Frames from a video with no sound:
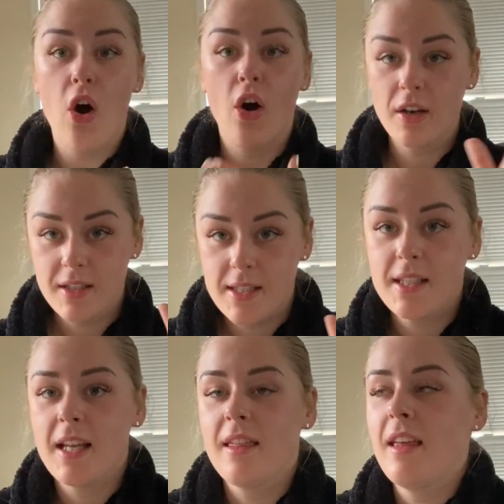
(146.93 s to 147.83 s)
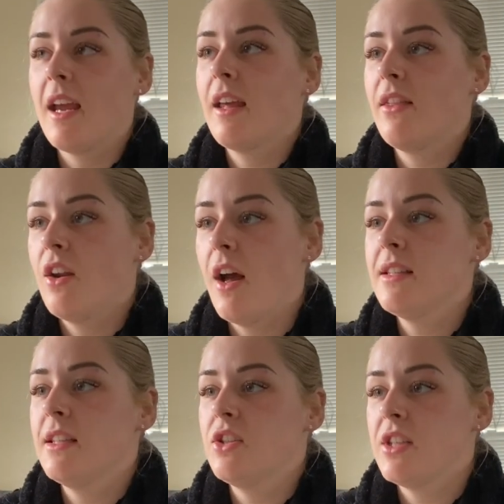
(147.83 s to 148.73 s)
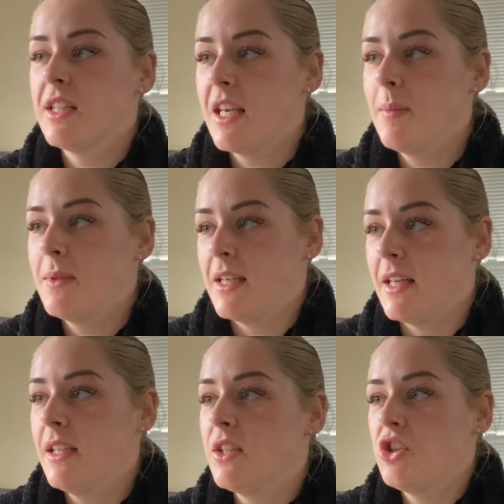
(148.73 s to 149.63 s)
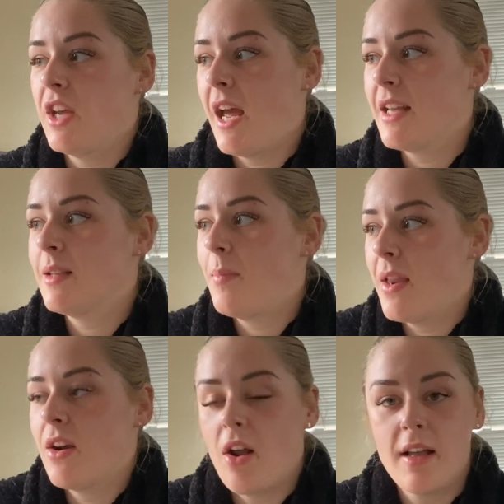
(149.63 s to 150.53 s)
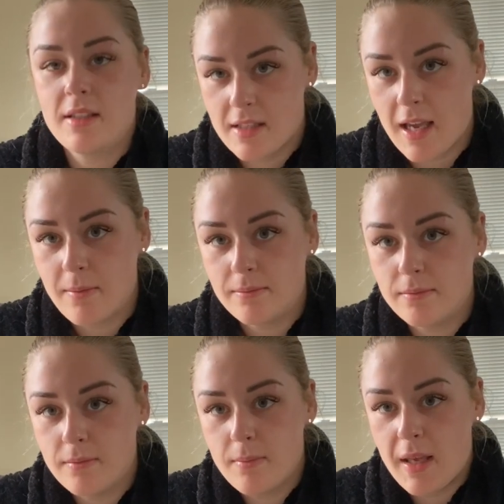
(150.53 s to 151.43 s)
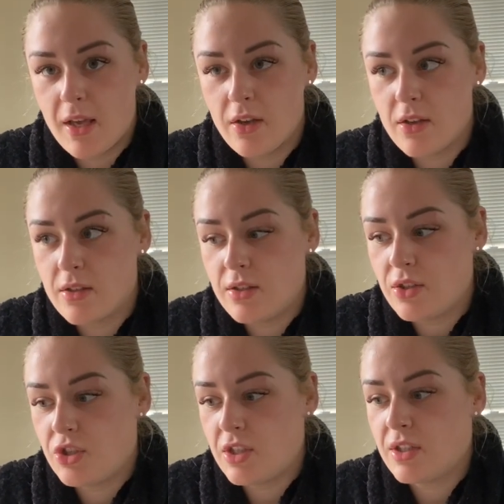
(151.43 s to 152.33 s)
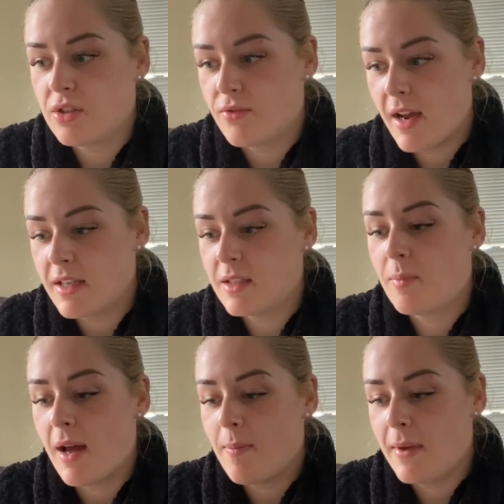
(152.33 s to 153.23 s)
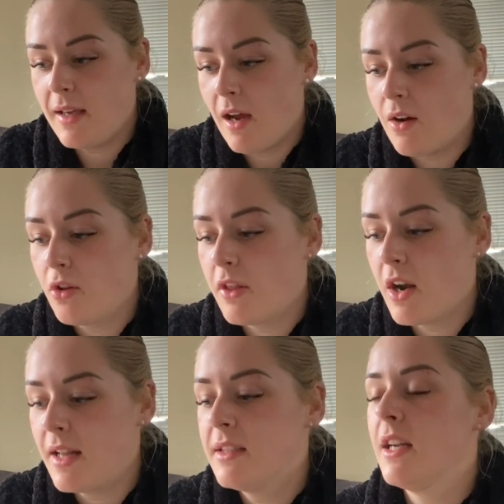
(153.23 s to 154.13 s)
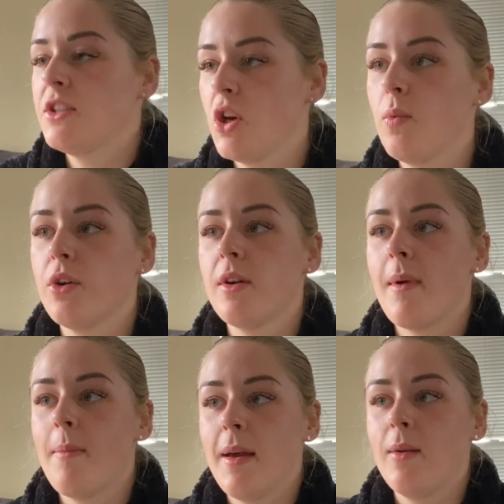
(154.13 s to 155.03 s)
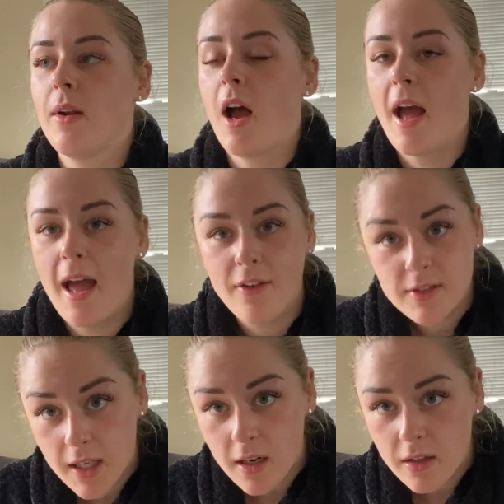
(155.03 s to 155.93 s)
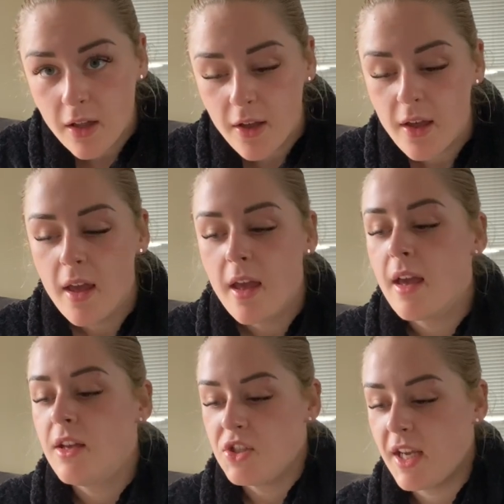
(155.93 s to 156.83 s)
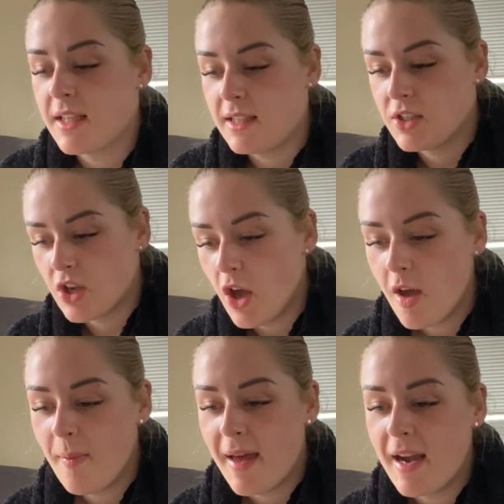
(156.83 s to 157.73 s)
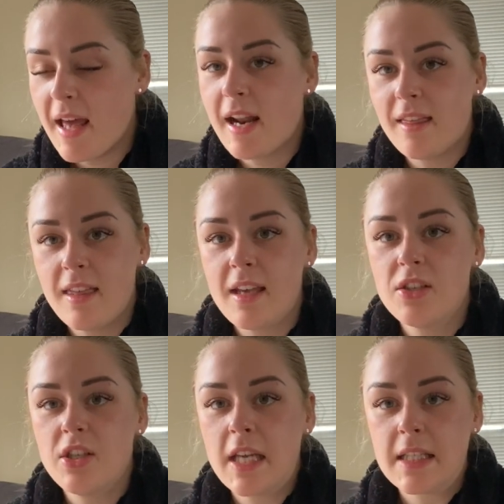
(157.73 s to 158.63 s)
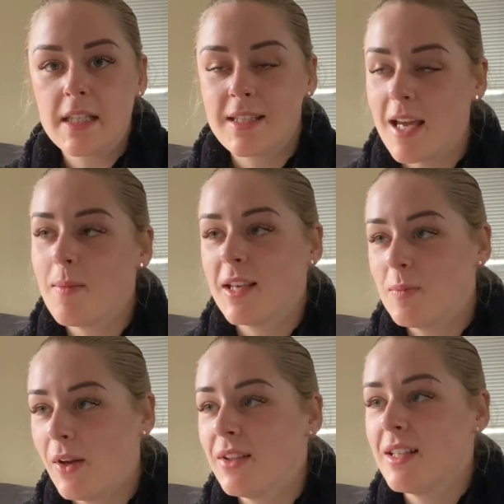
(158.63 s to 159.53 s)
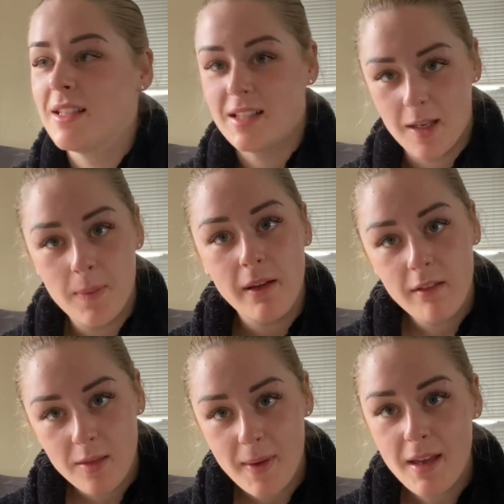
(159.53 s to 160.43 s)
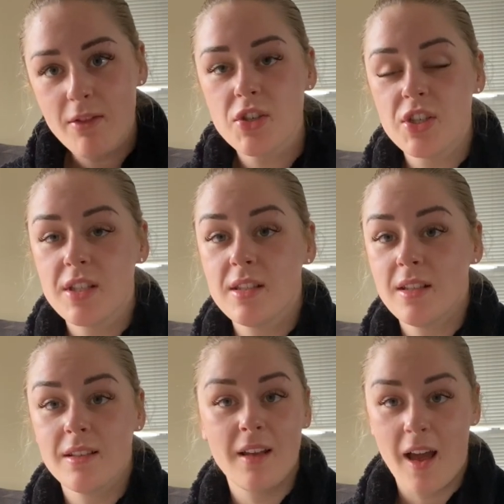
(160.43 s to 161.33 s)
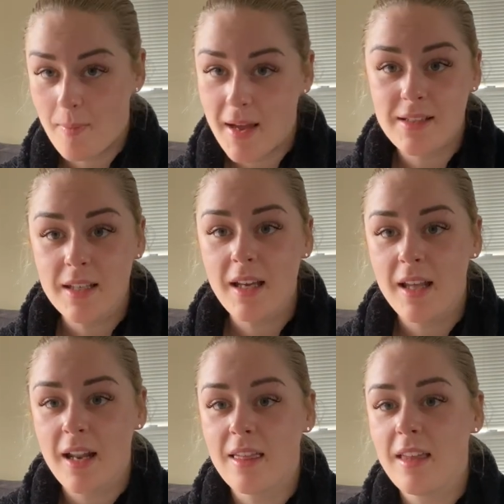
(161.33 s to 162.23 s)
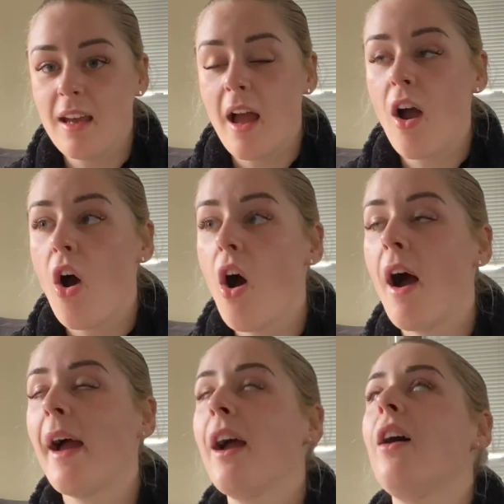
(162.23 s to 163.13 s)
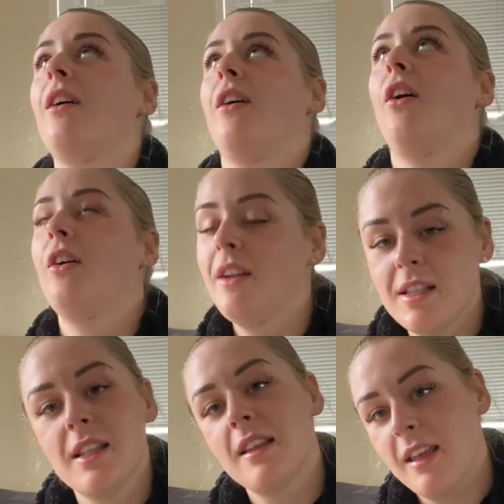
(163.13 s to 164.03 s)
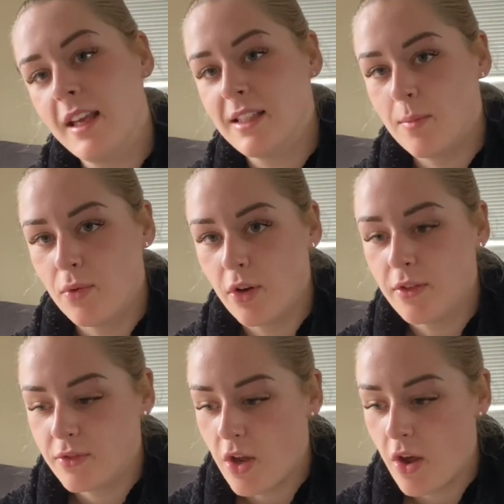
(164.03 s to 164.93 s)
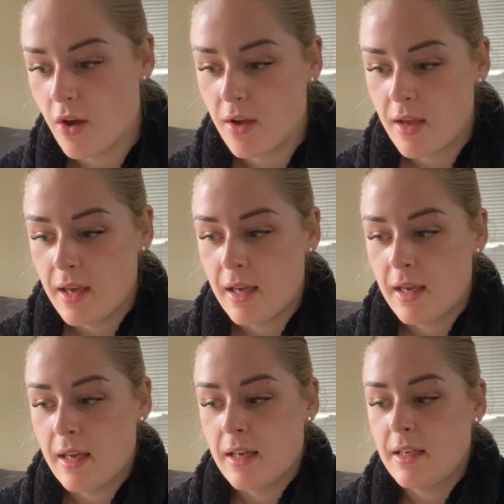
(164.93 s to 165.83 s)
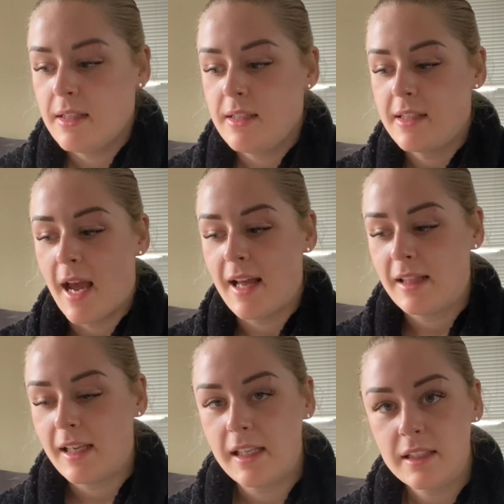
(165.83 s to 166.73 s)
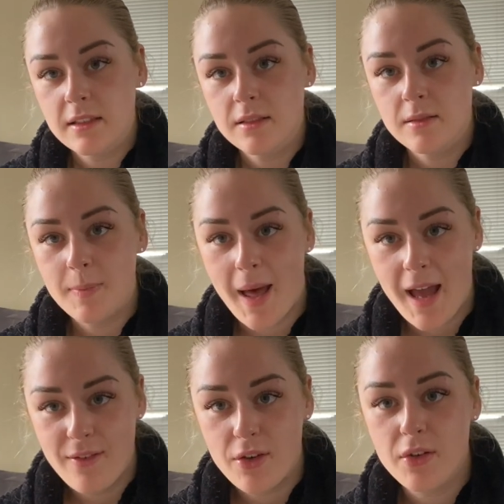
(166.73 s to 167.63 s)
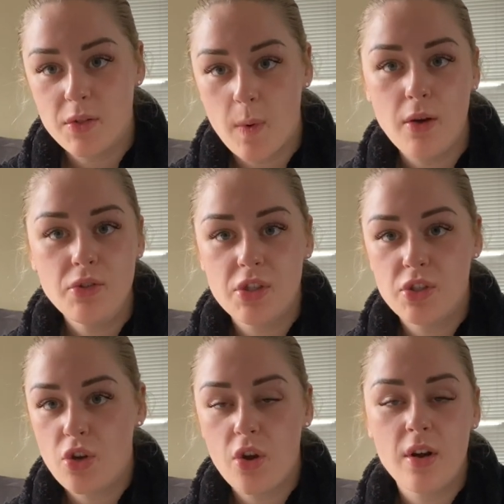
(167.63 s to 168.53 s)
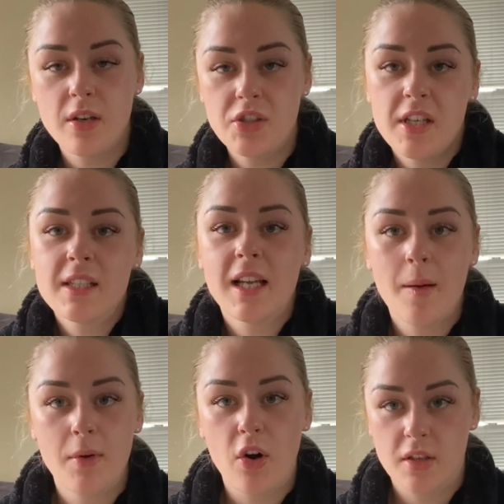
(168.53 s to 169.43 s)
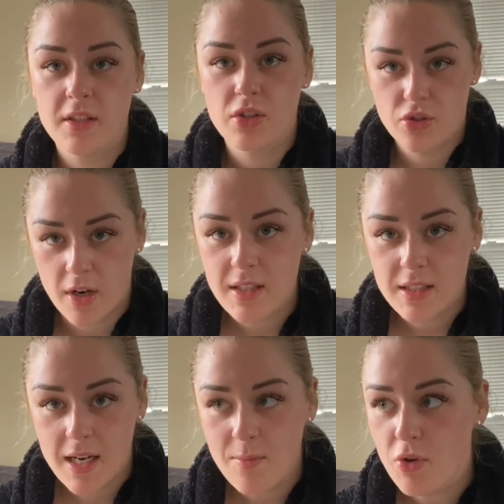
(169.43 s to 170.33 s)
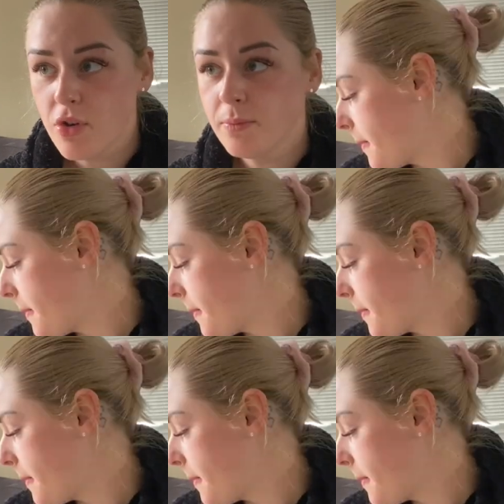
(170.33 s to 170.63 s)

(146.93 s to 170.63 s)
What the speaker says: honestly think the nights that she sleeps in it, she has a better night's sleep because she's surrounded by a big cuddle. The nights that I don't want her in my bed when I have to cuddle her, she gets into her bed and I think she gets the same experience as sleeping with me, which is amazing. And I think I honestly think it's improved her daily behavior as well. She doesn't come across as stressed anymore.